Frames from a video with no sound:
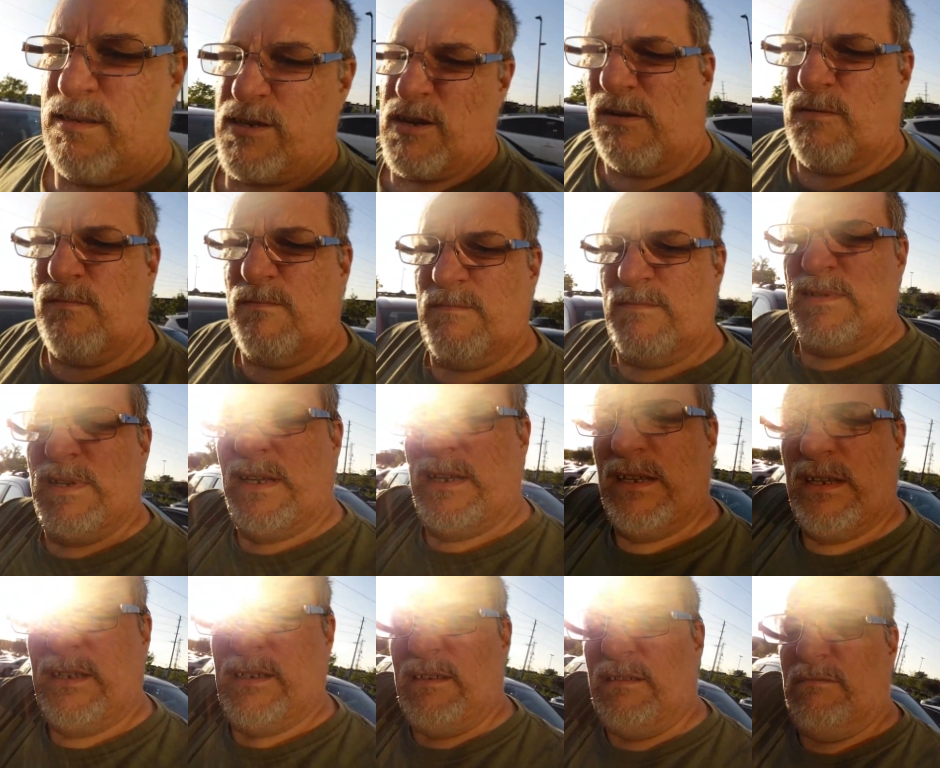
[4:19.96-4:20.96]
So,
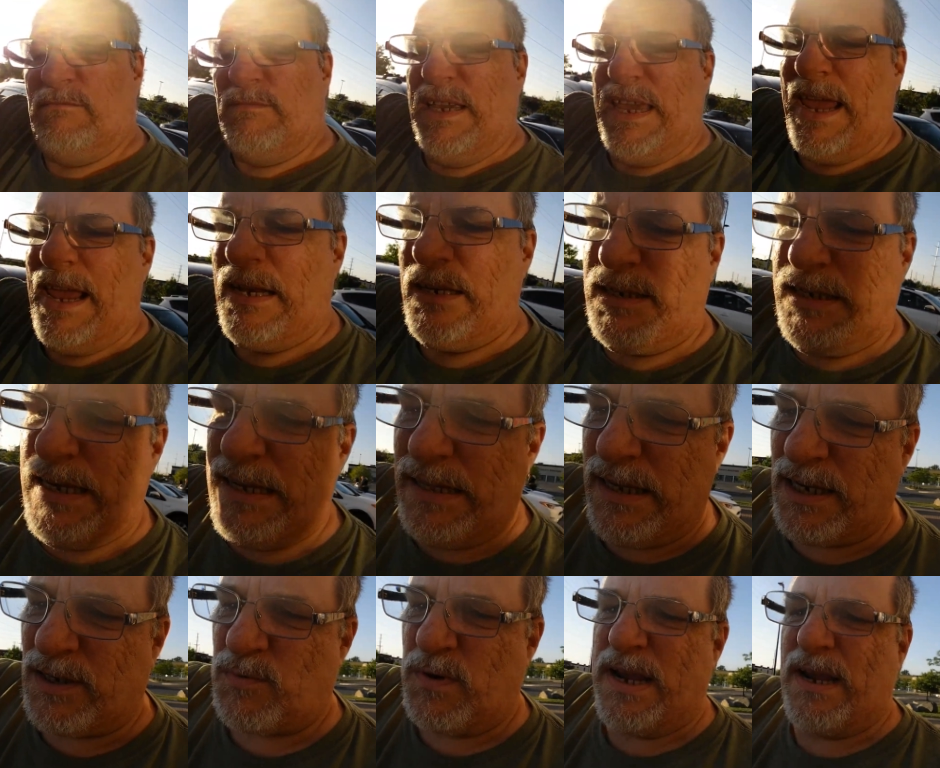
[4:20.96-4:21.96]
you can't see
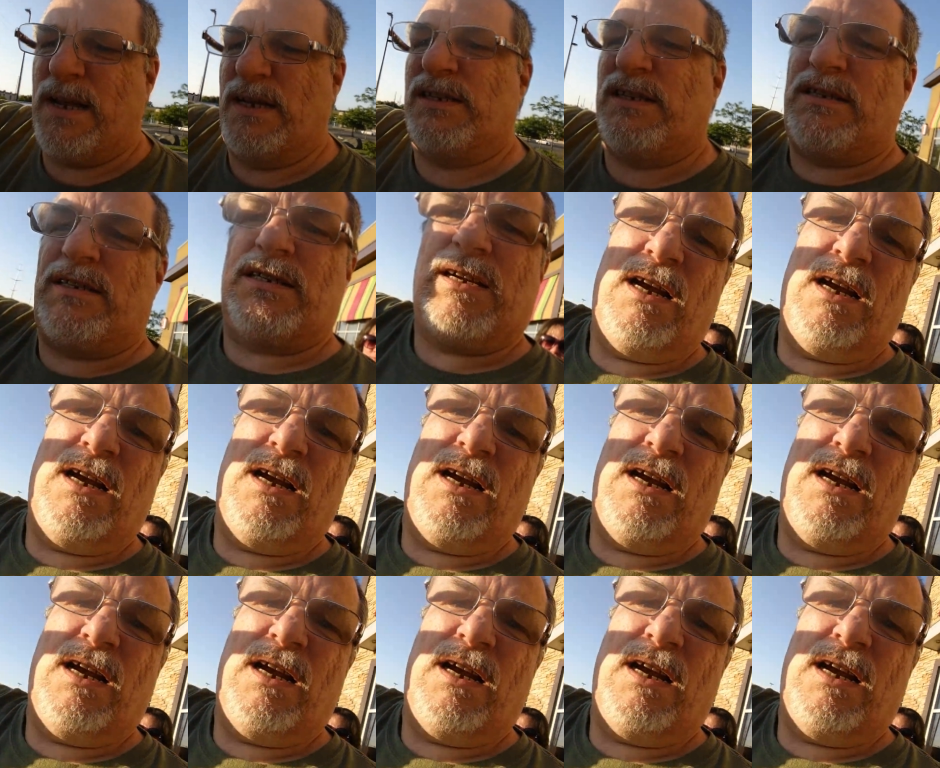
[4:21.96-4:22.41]
this way because of the